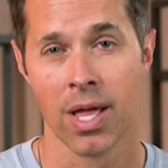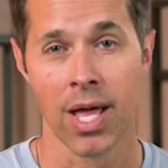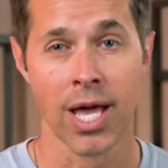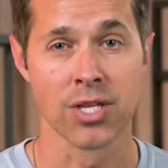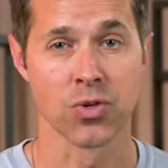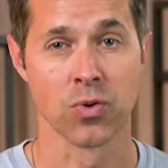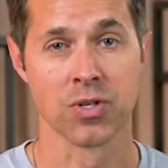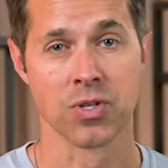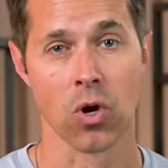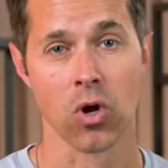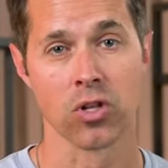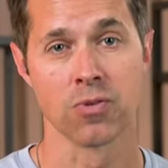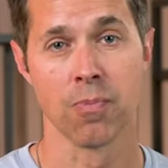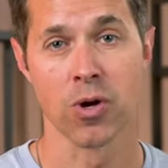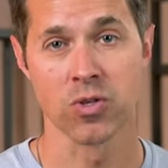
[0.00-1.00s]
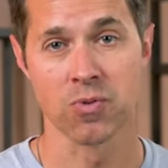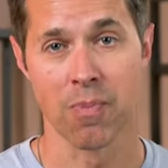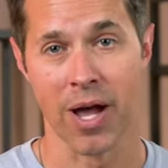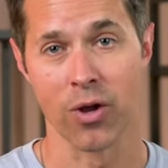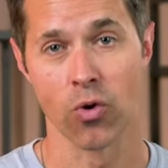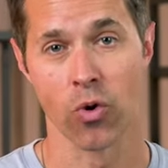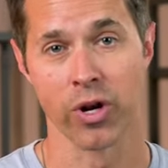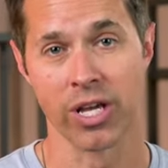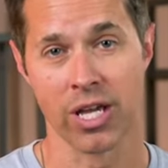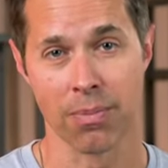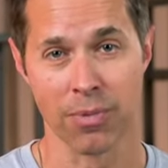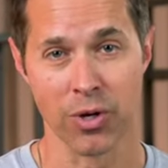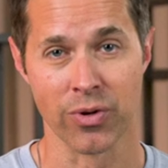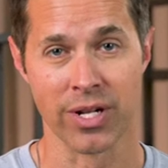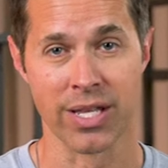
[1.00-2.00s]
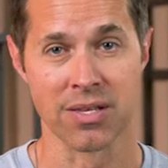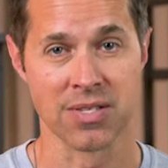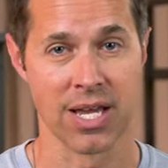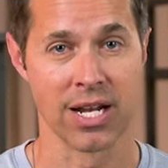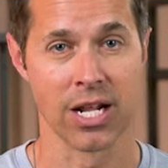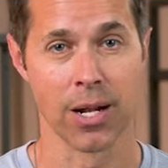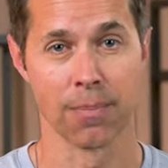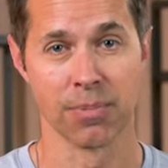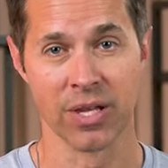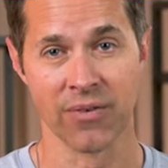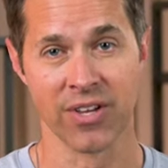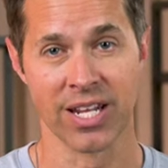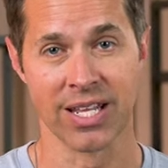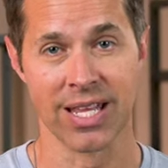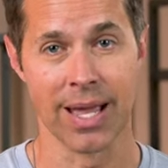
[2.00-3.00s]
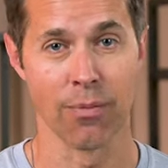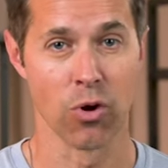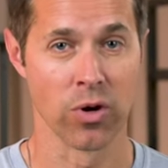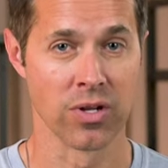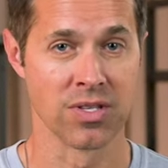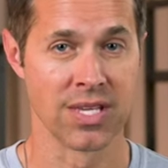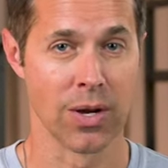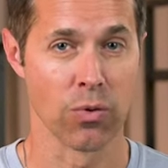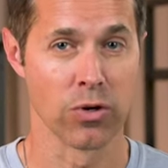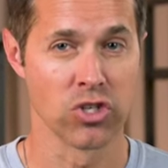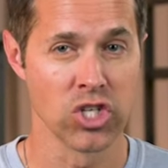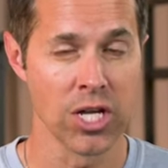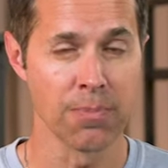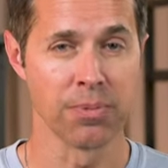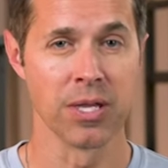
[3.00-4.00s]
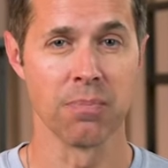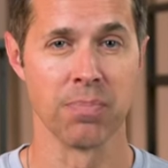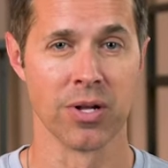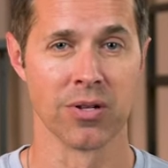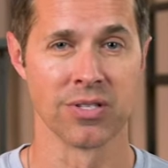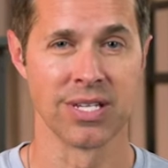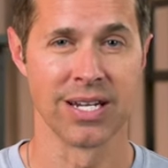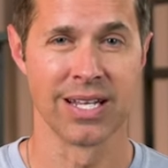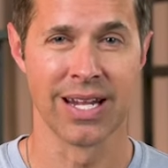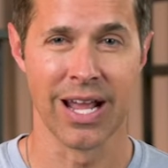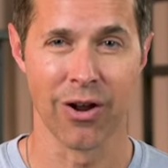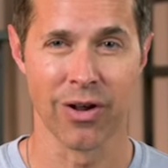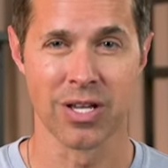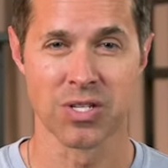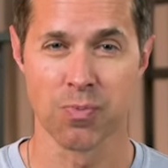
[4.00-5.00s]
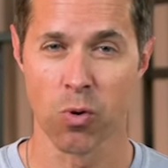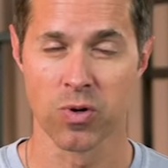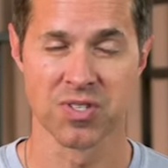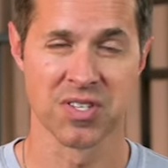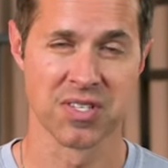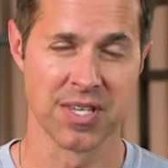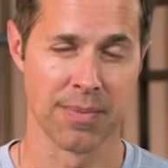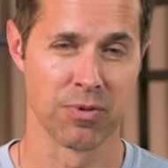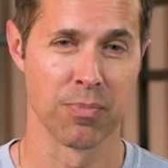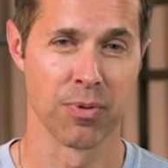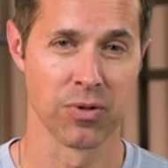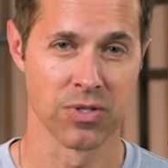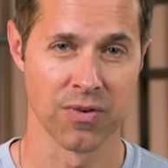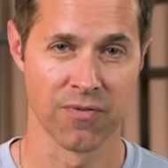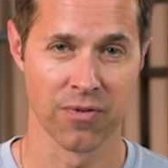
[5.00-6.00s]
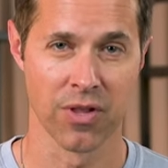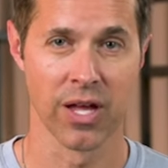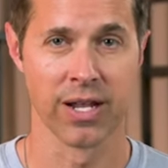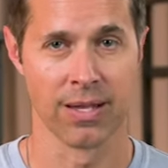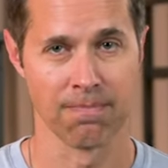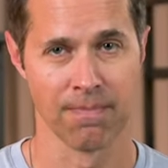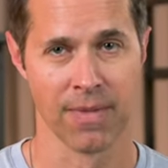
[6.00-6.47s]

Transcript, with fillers: As a result, most minority communities ended up living in neighborhoods that were cheaply built and in areas more susceptible to flooding.